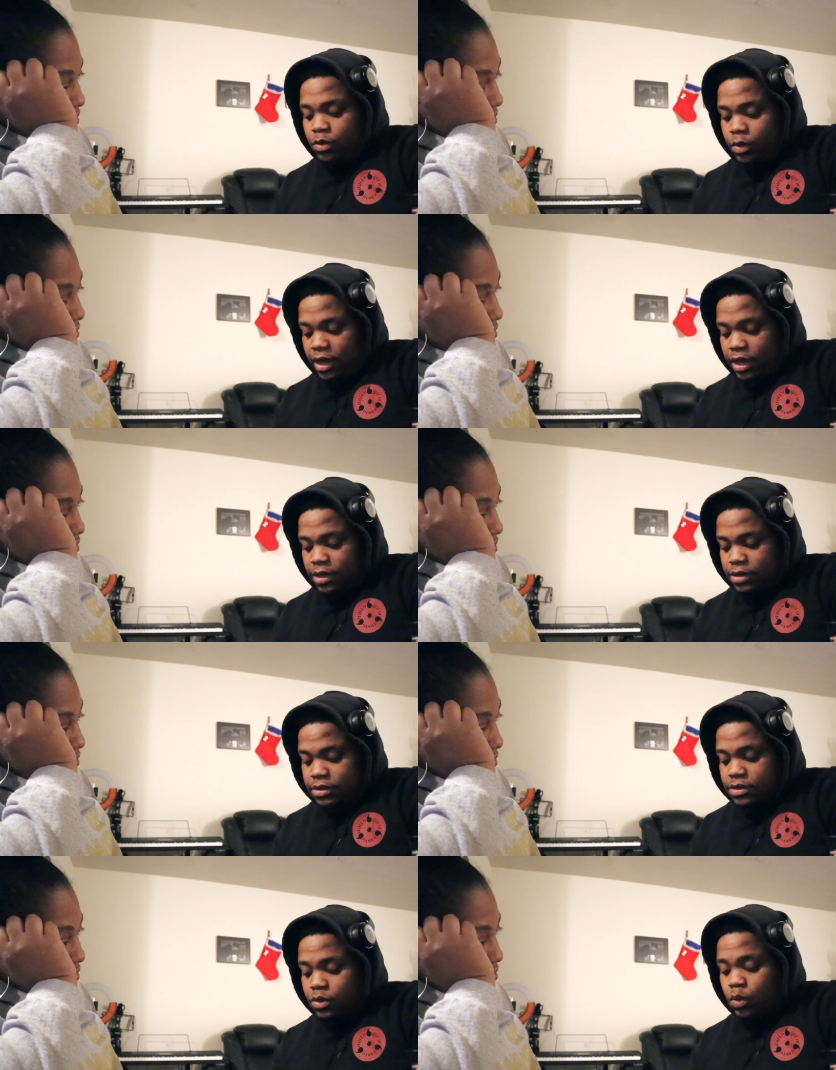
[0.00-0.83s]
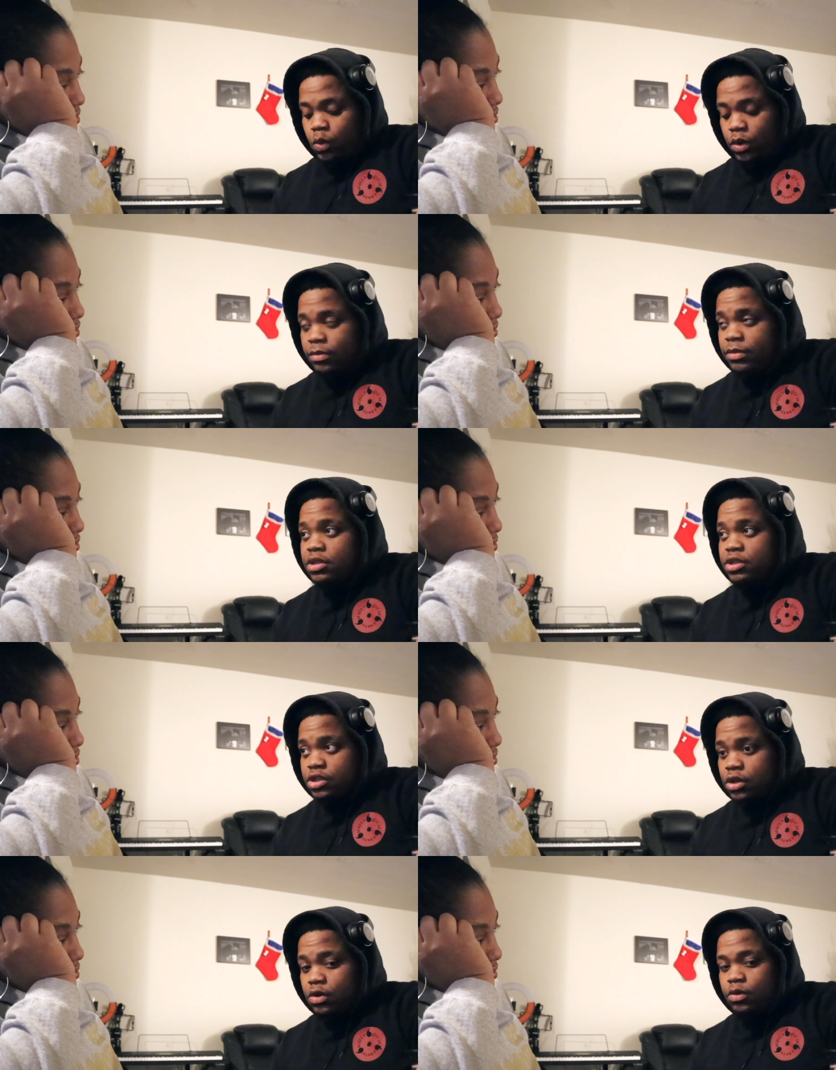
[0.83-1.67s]
Speaker 1: ways women
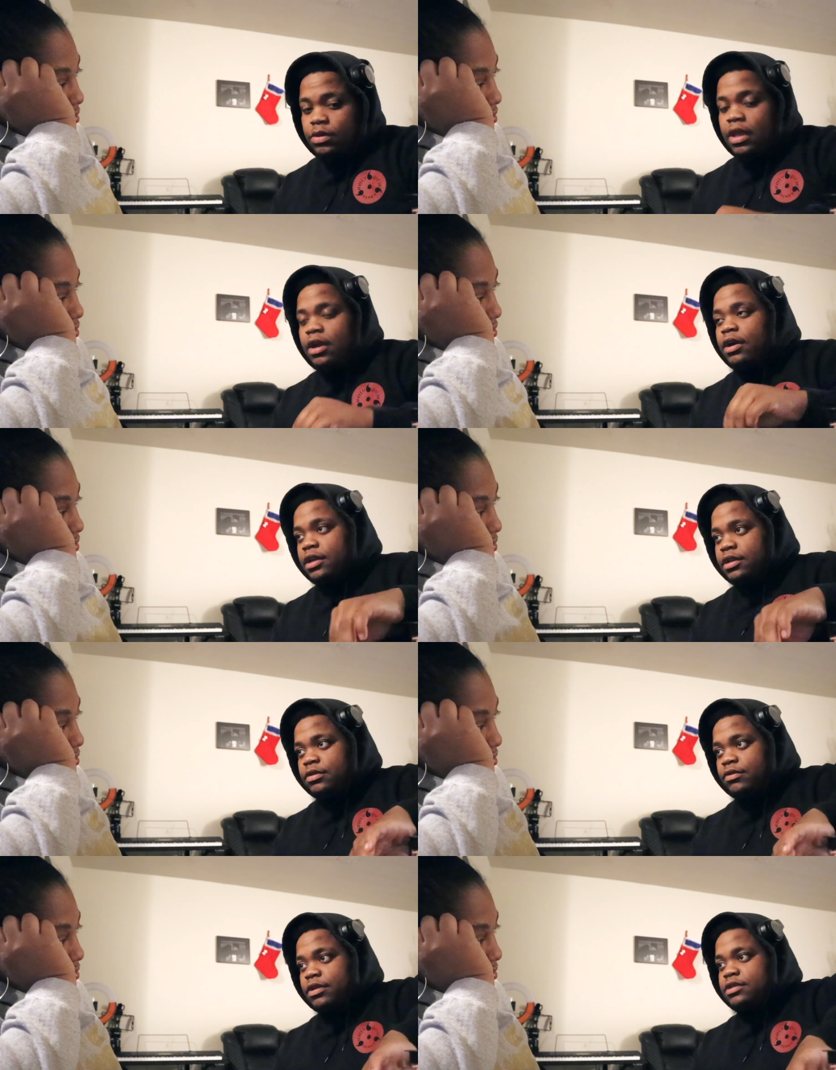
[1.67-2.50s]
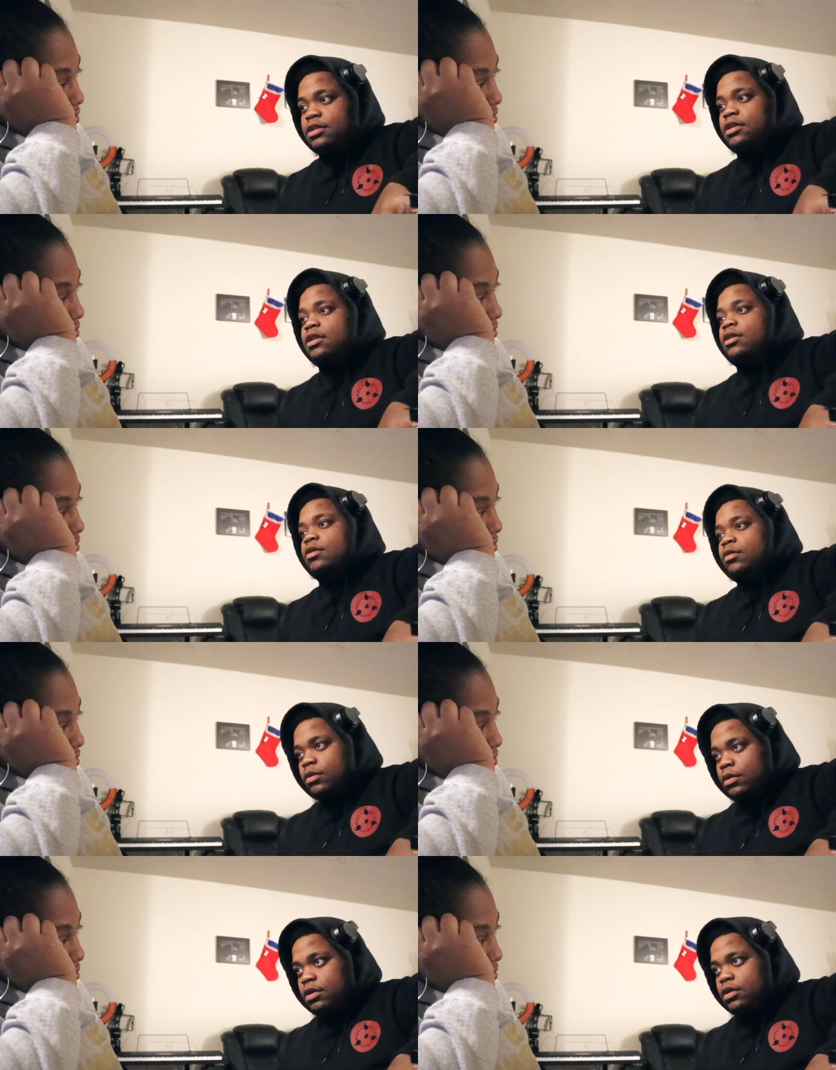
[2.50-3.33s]
show they are interested.
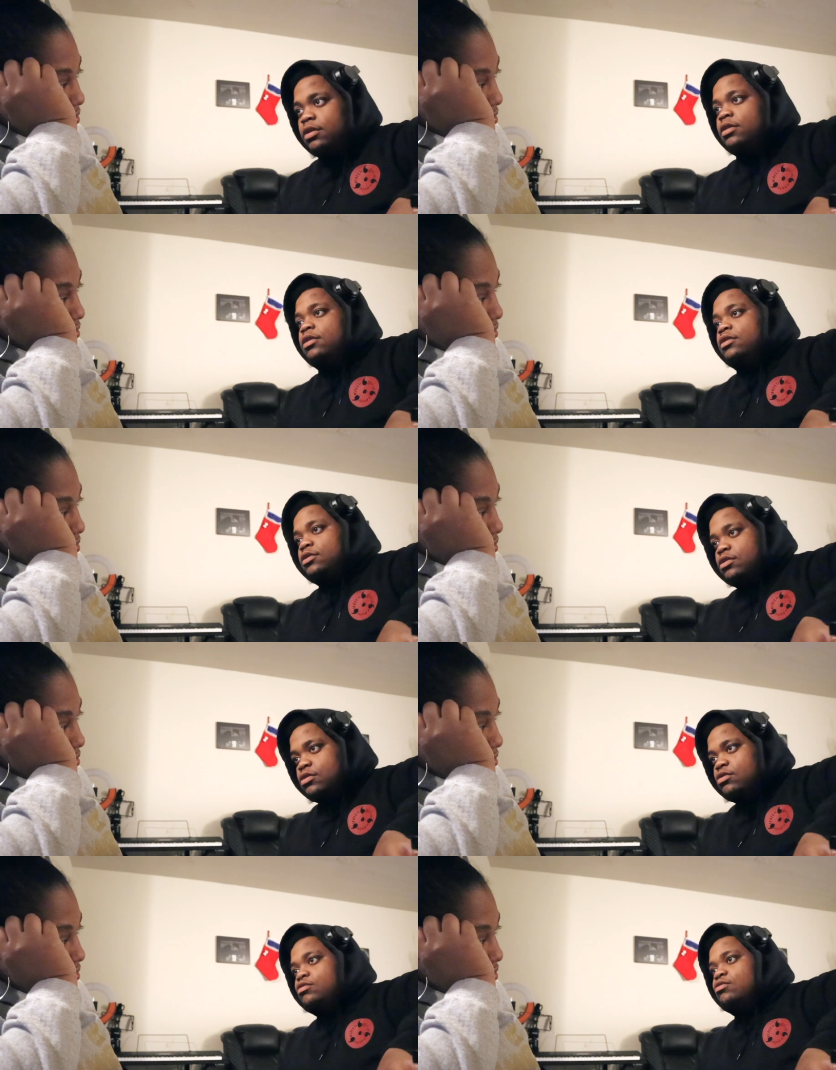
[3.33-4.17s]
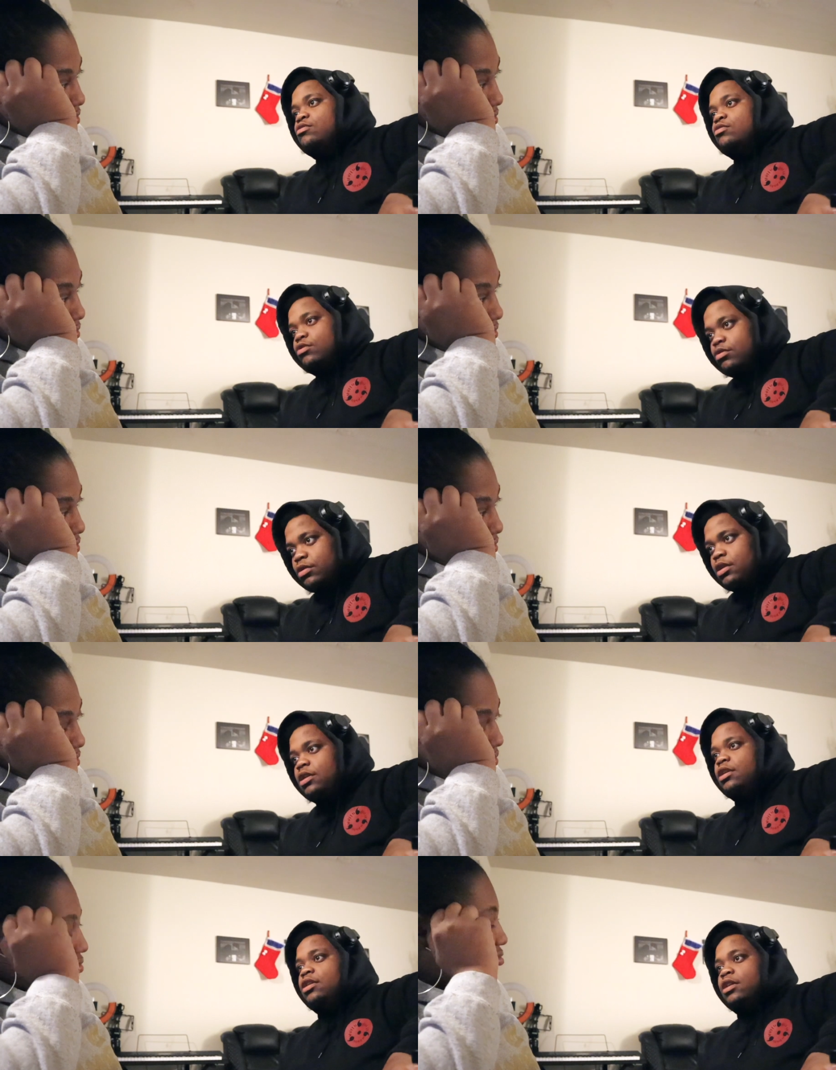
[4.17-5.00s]
One, two,
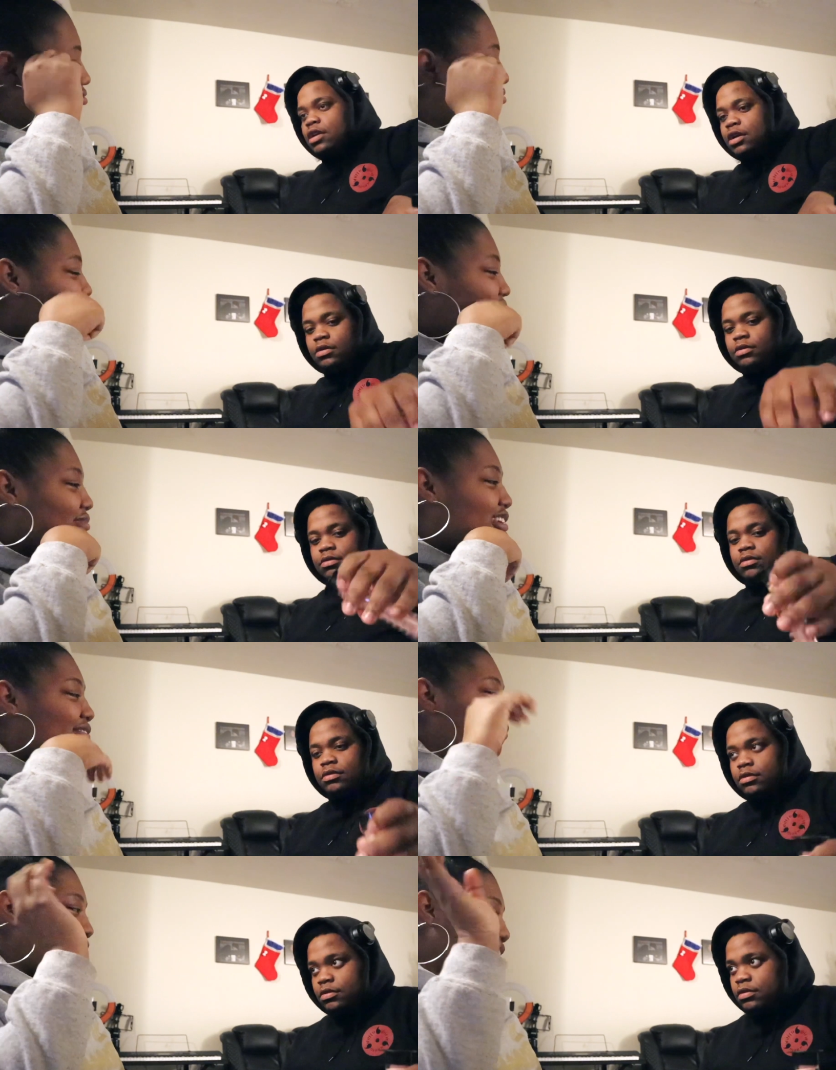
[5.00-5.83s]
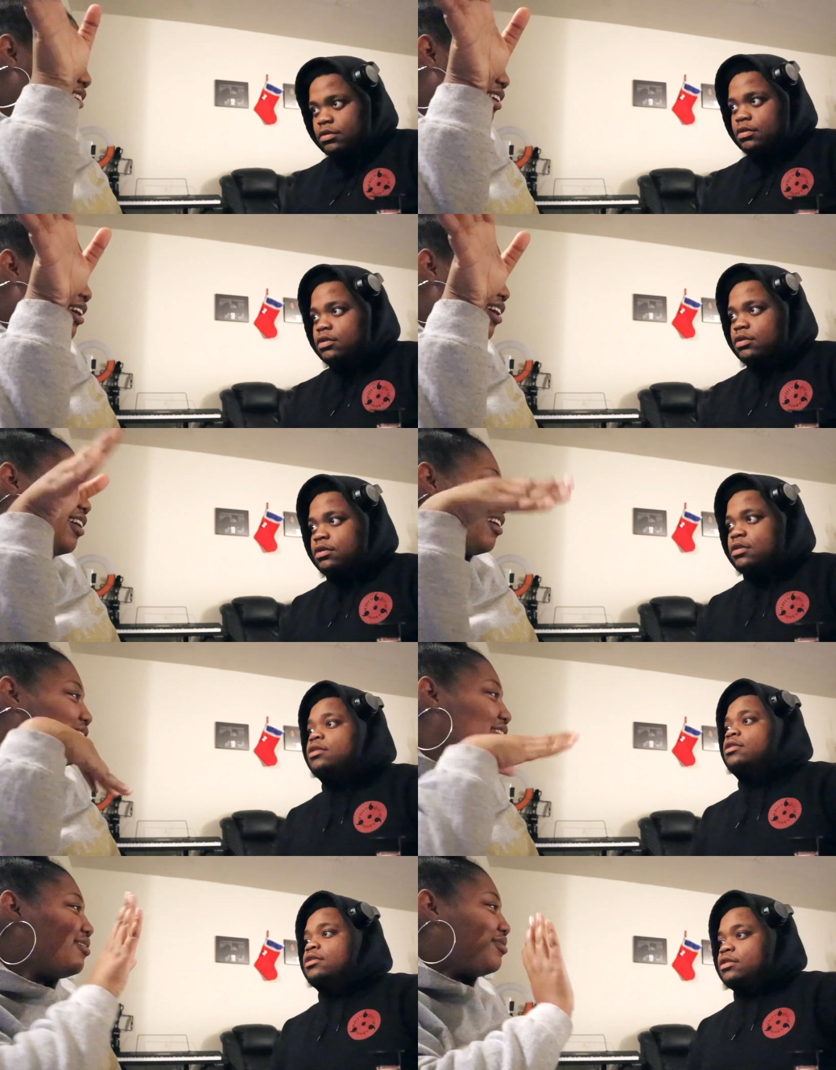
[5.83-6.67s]
three, go.
Speaker 2: Looking at
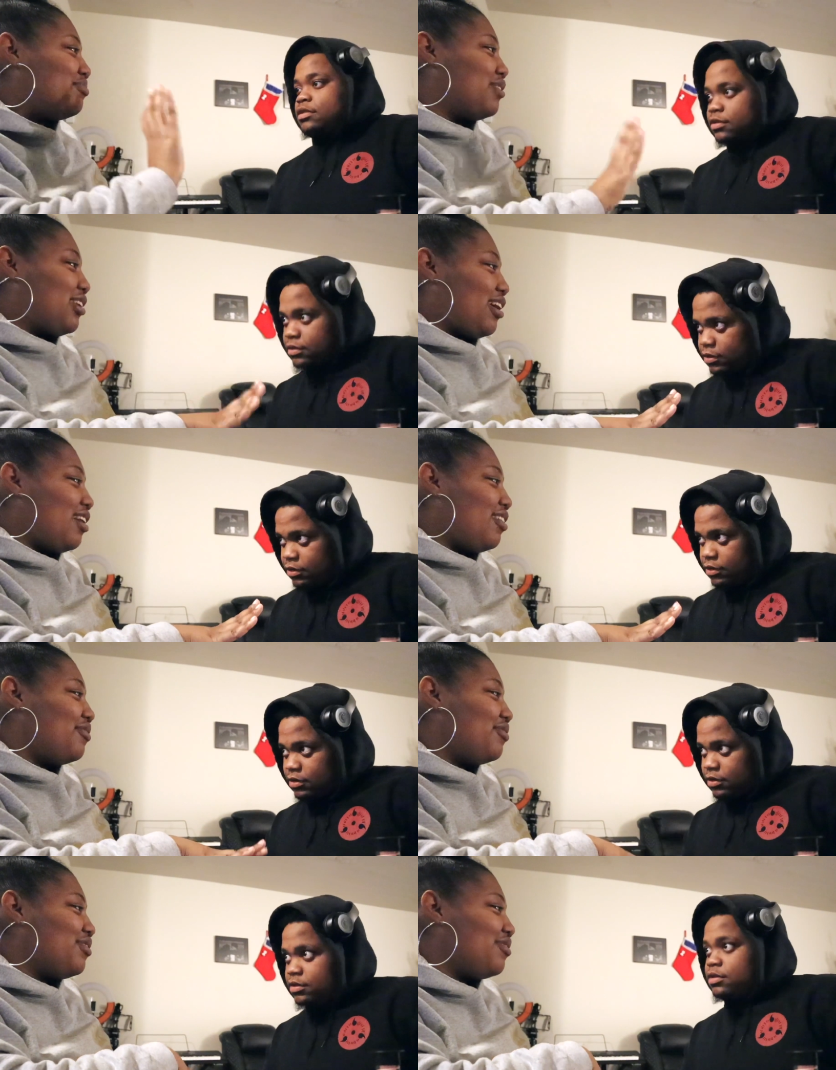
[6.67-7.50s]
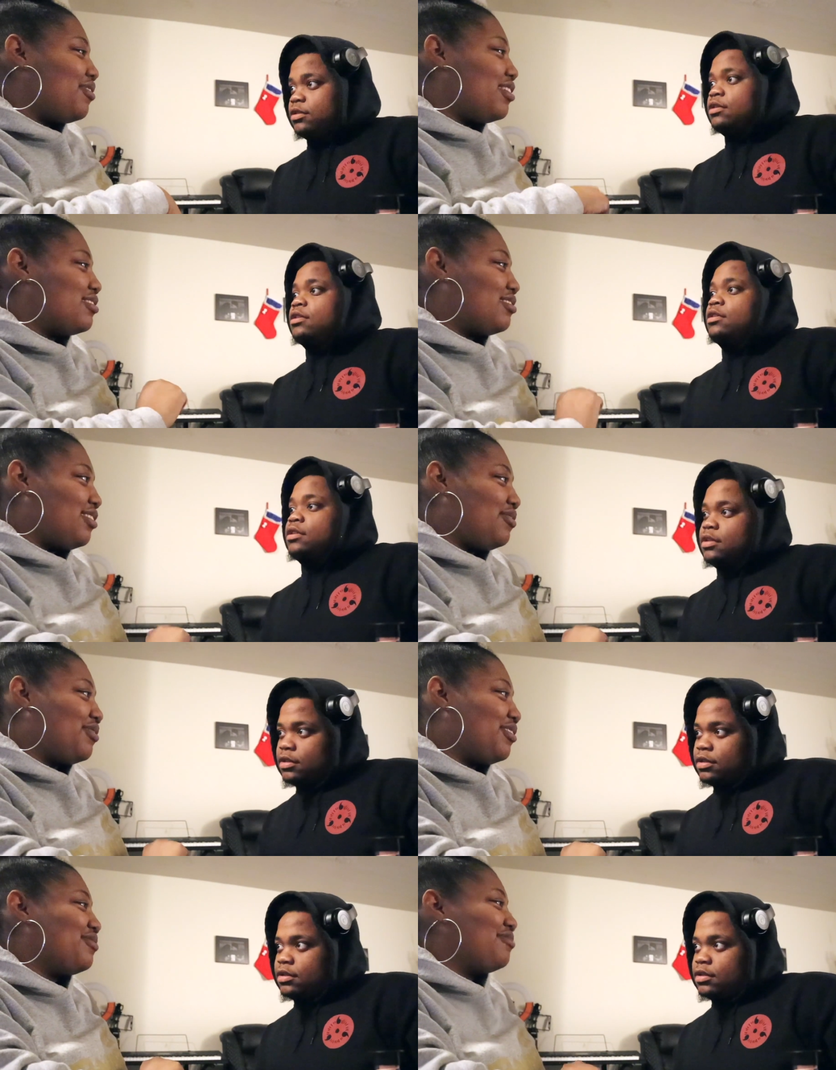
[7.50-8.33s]
hair, putting a hand on you, and sitting
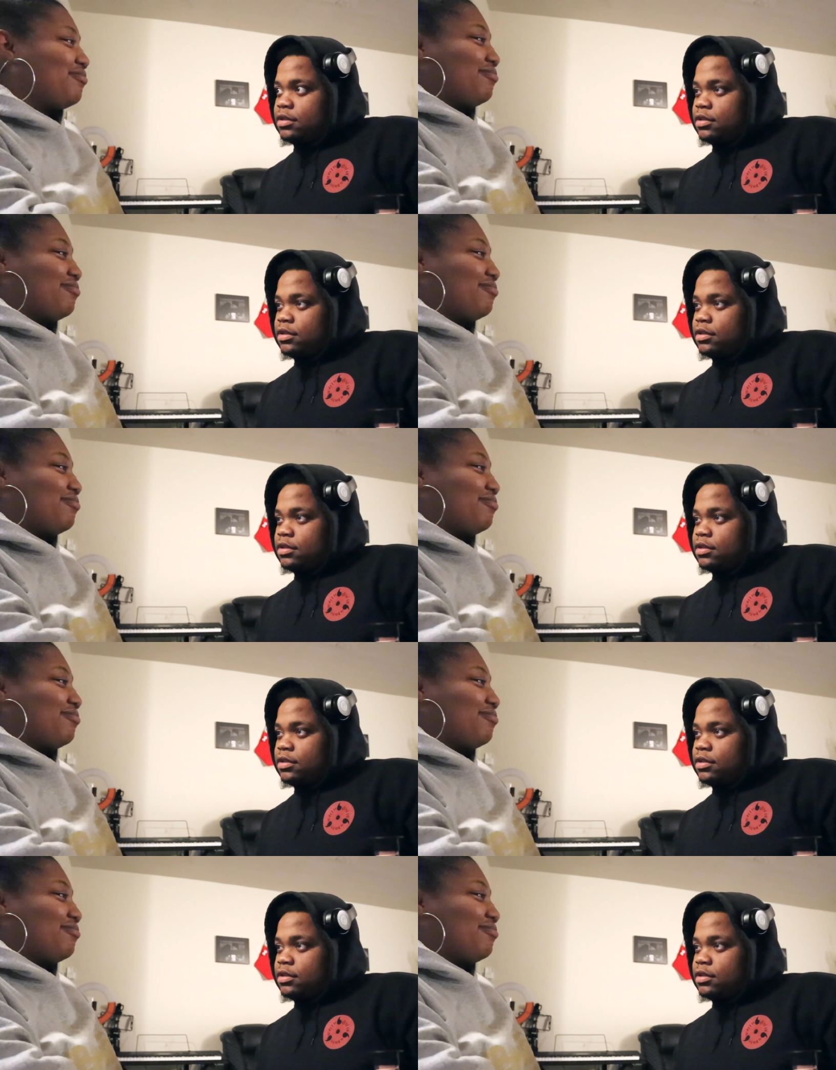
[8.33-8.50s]
on you.